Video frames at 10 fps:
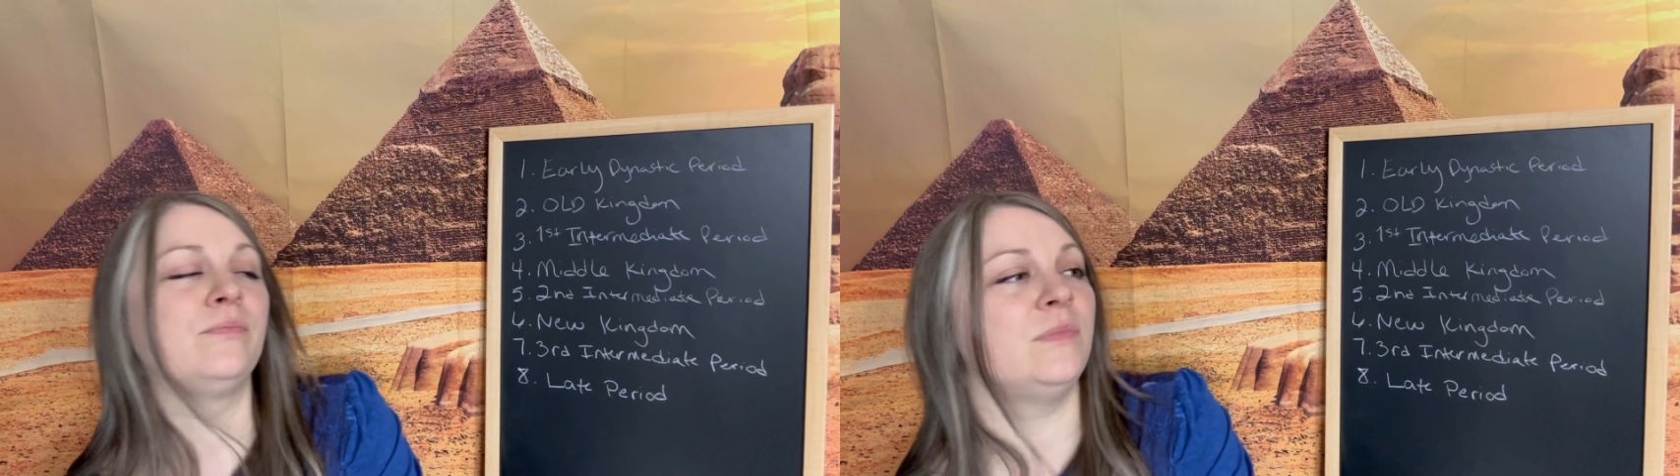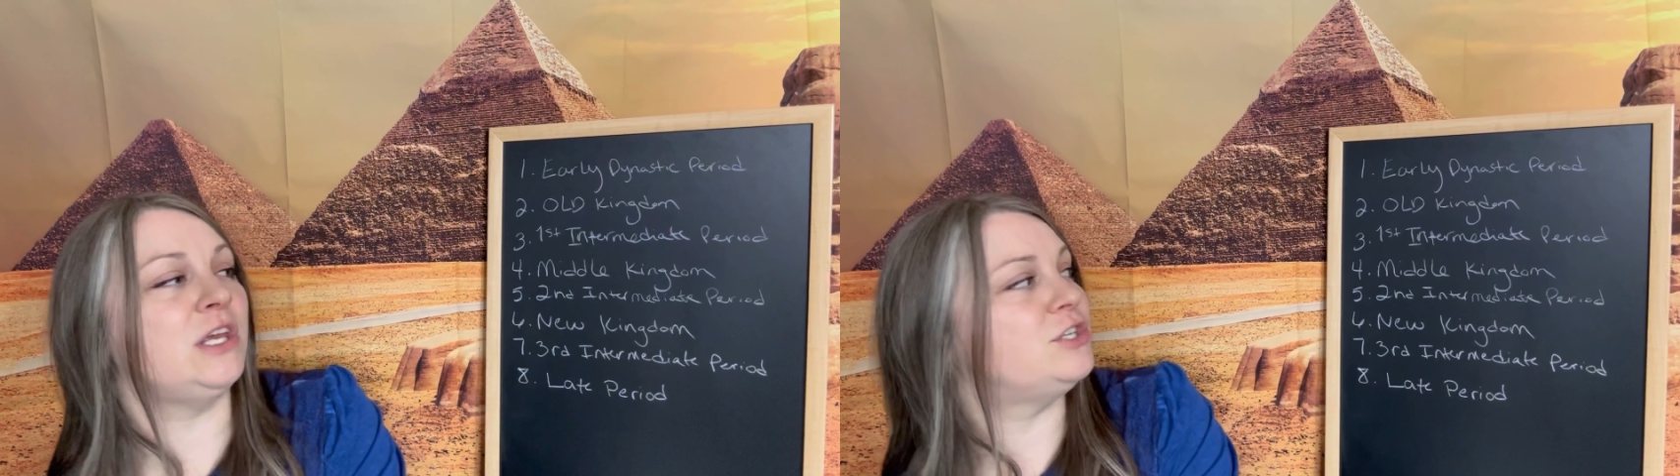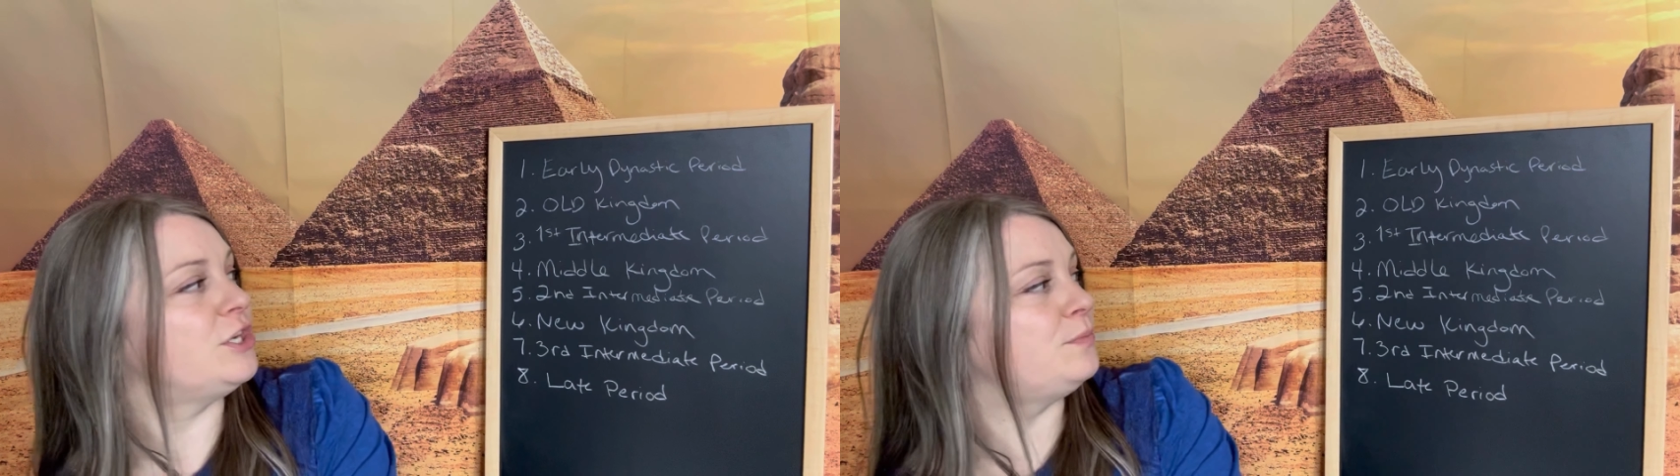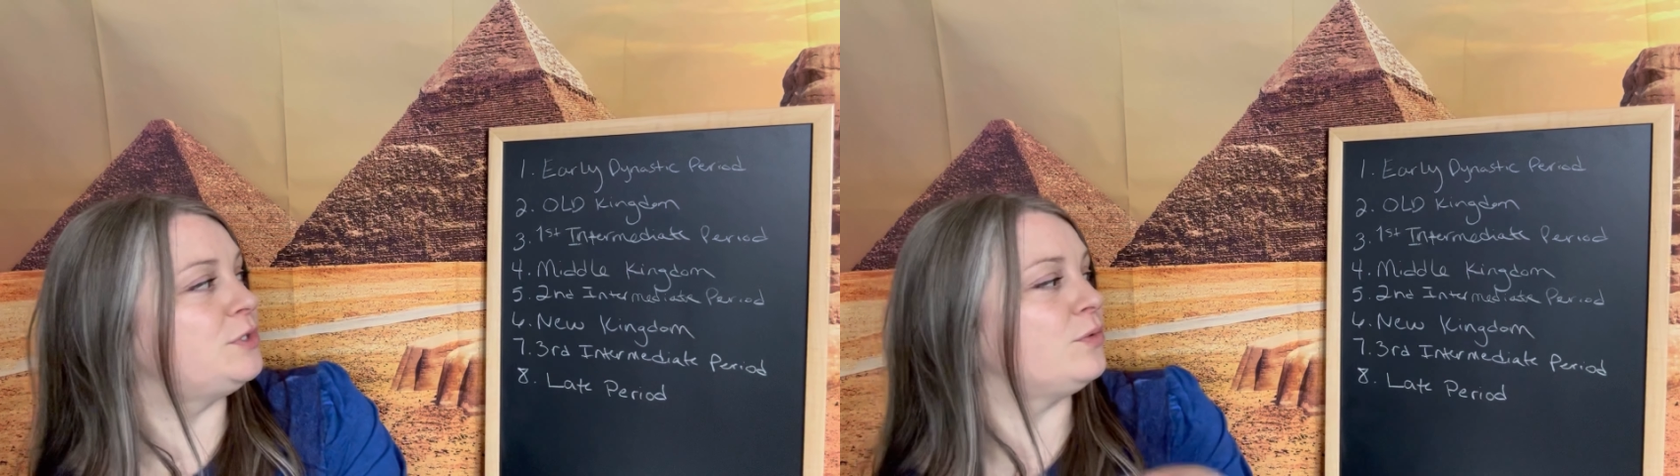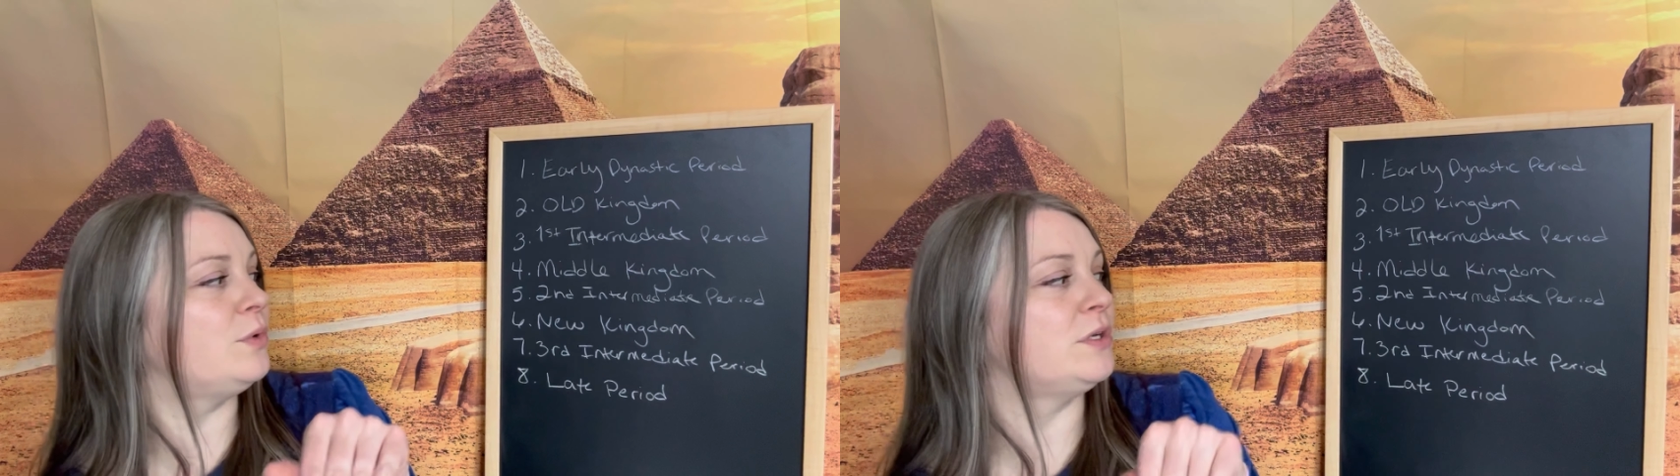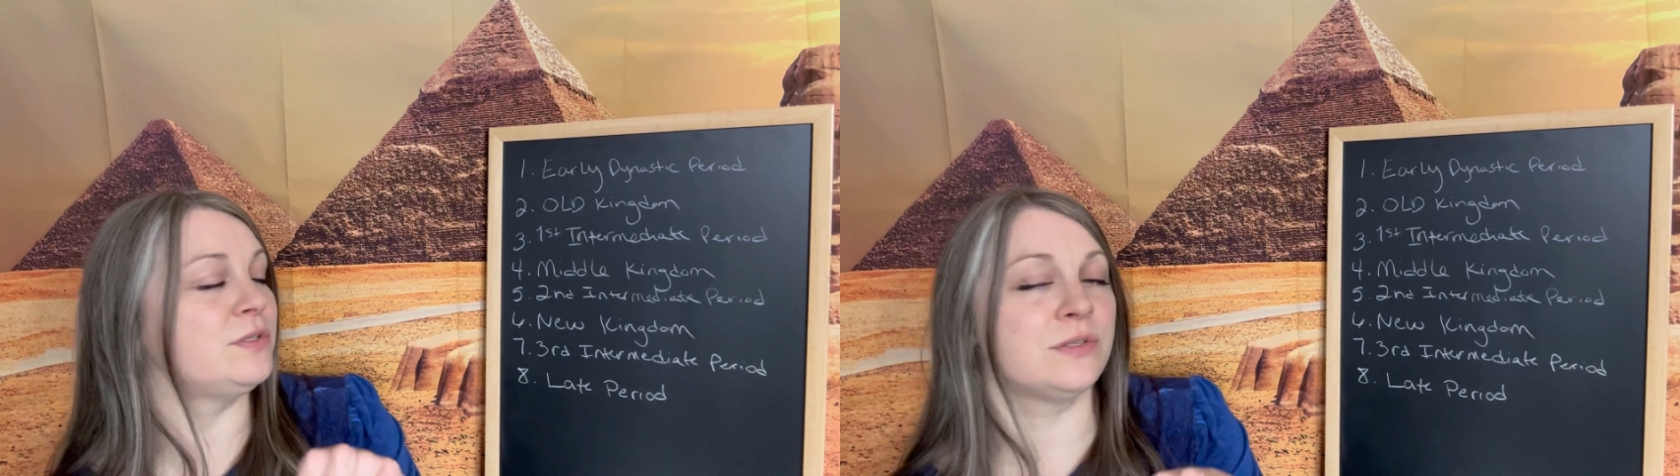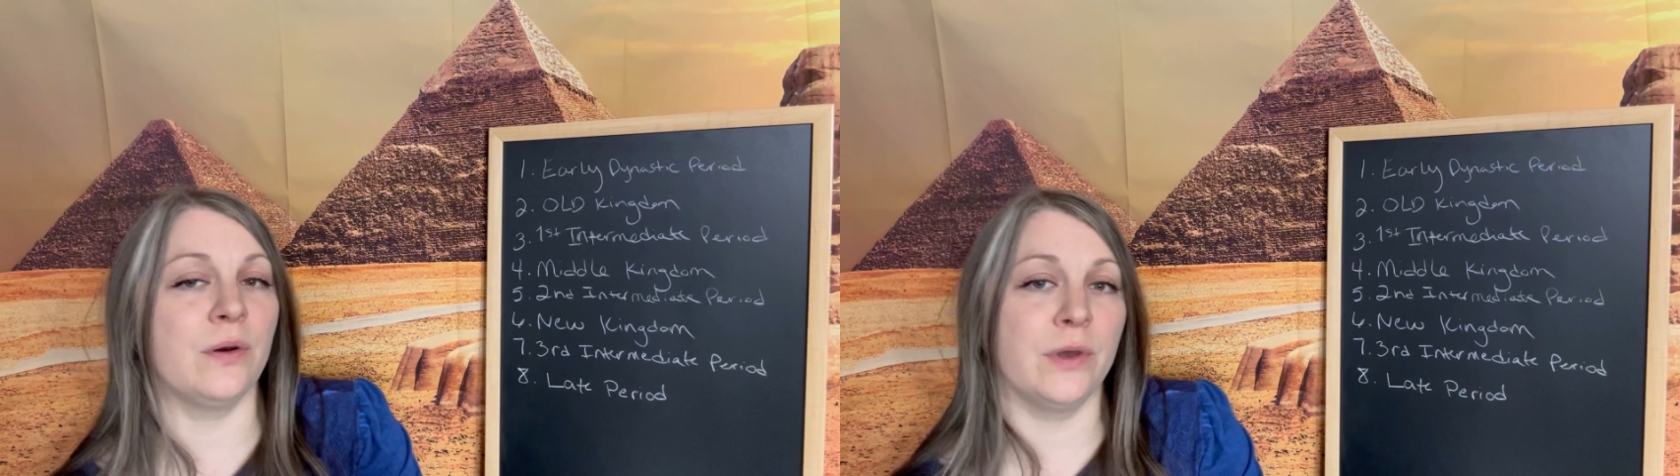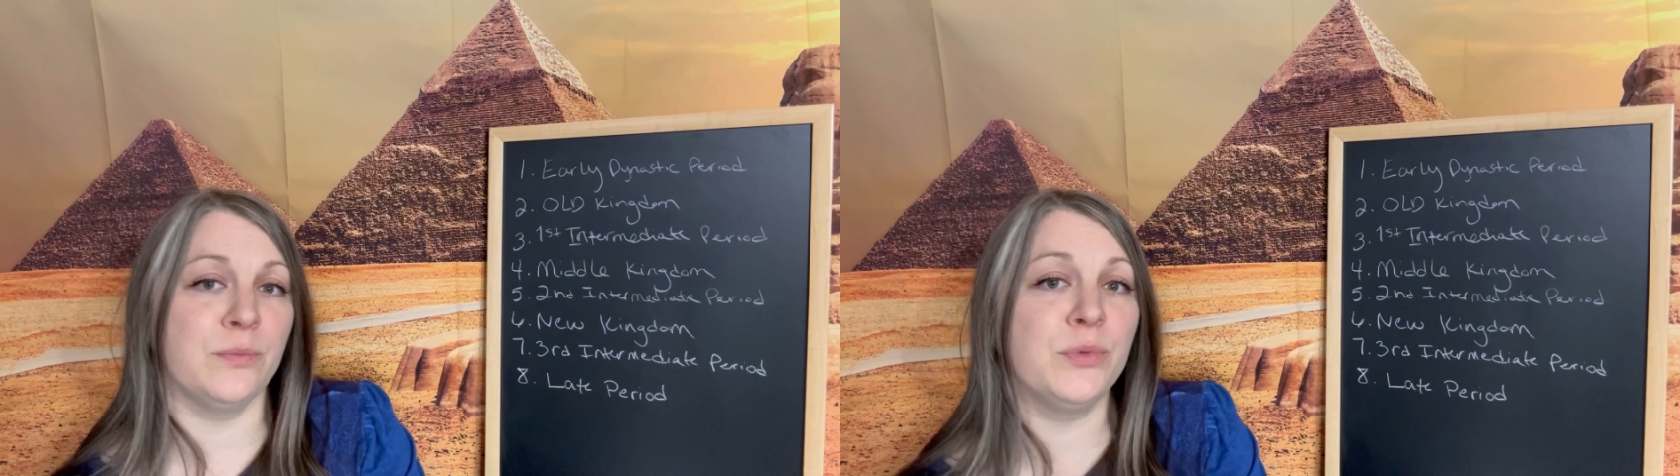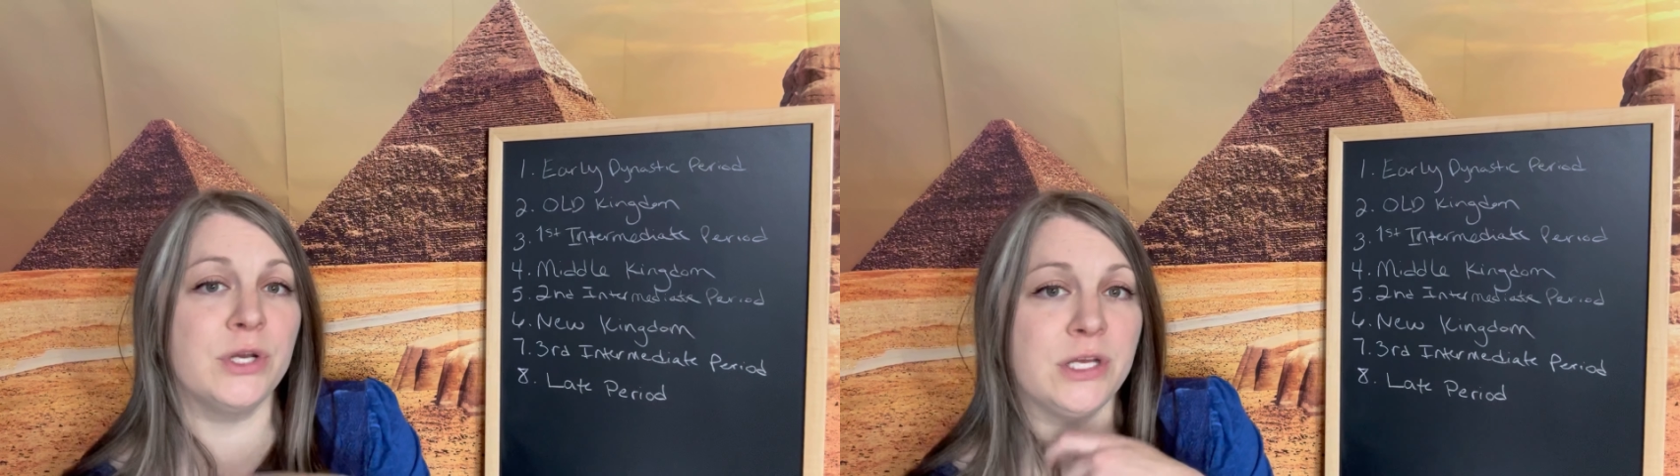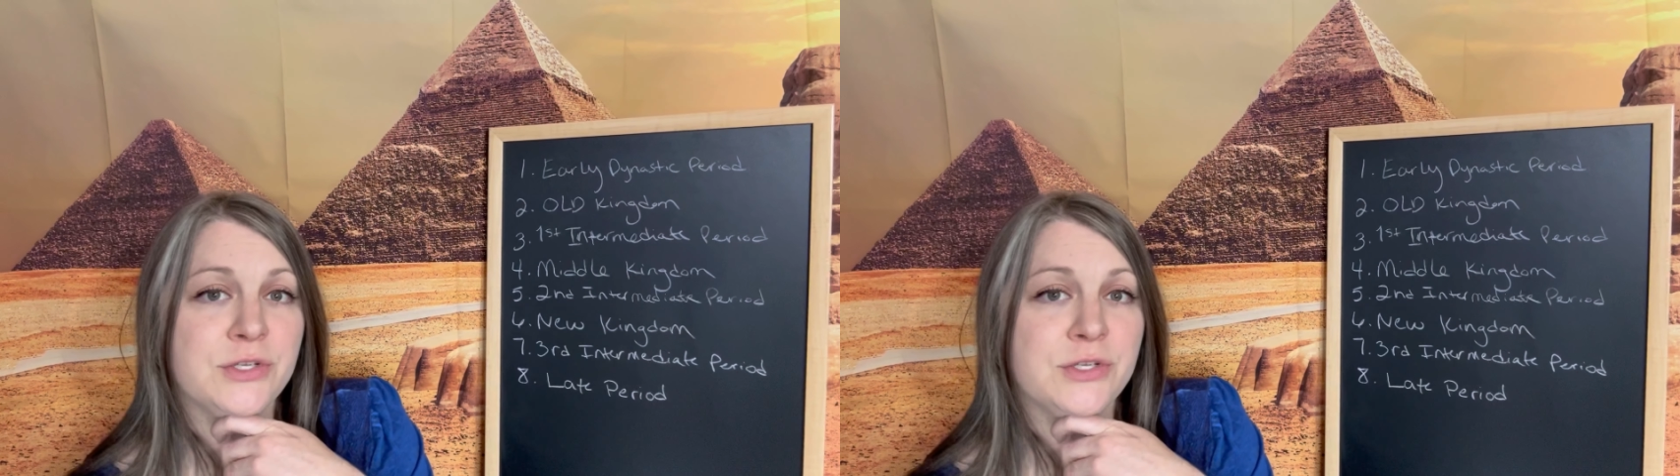Egypt was going pretty